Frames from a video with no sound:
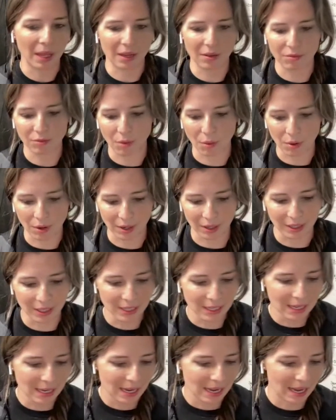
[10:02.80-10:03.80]
playing for
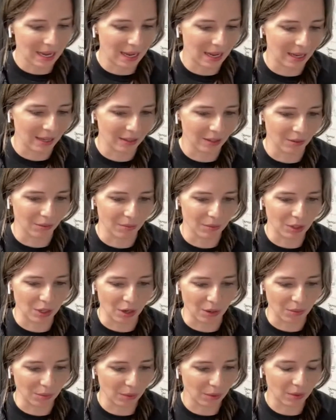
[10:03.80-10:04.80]

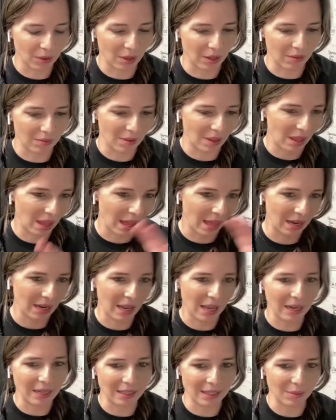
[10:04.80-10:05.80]

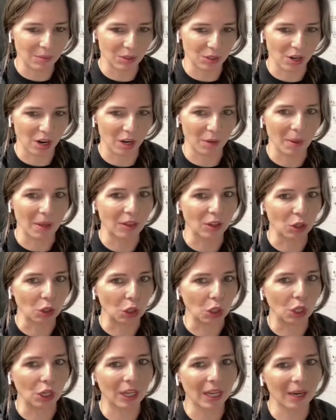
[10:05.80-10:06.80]
any team you're talking about. We're
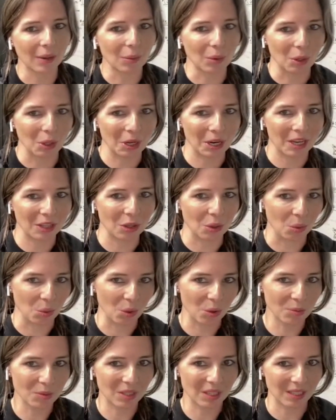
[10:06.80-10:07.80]
looking at their
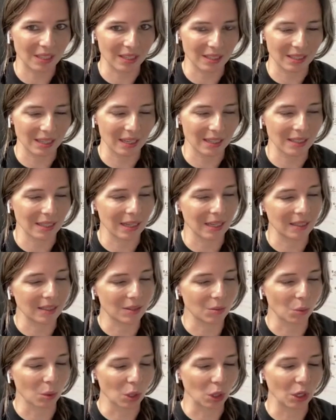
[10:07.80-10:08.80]
WHOOP statistics, and
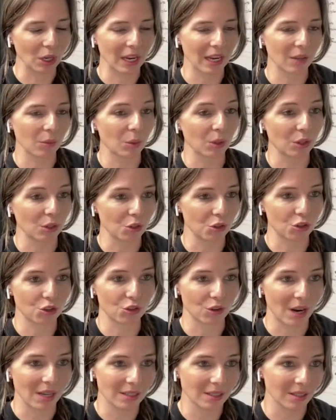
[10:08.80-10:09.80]
we're looking at what their
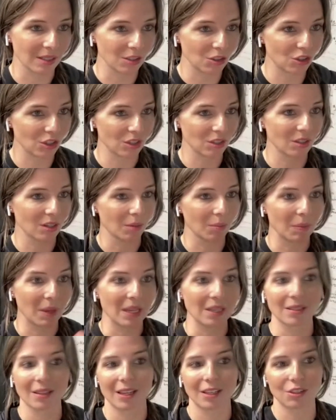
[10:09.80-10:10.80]
stress is, just their
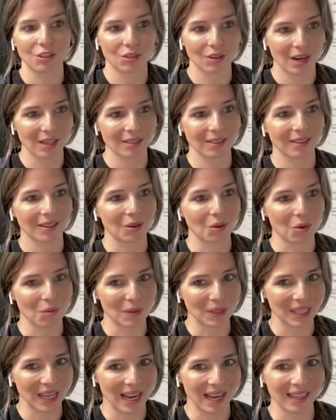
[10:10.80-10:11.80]
baseline stress on a
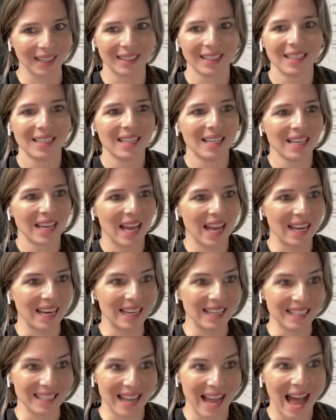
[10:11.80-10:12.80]
normal day, and
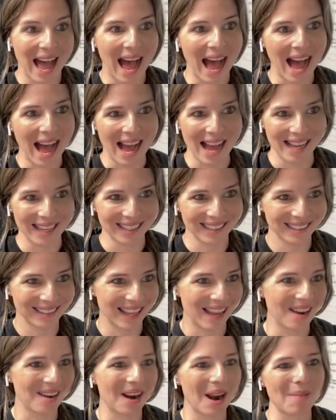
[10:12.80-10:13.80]
it is high.
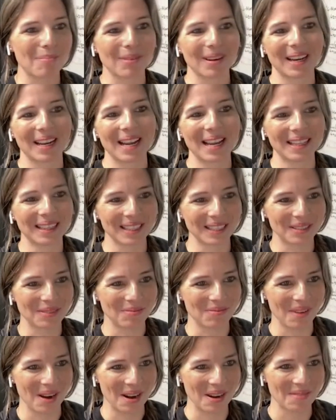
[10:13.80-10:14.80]
They are operating at this
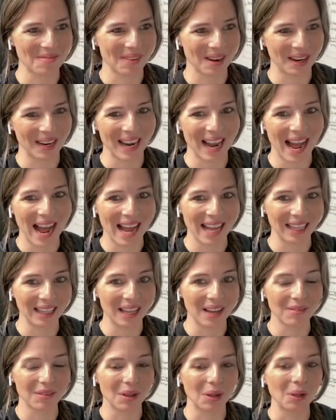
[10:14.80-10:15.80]
very, very high
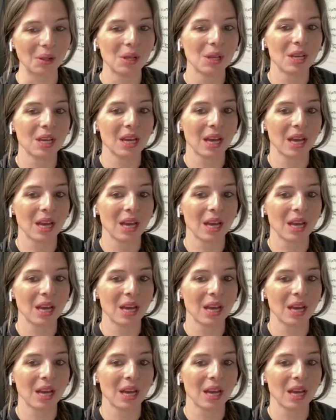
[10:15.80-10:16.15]
level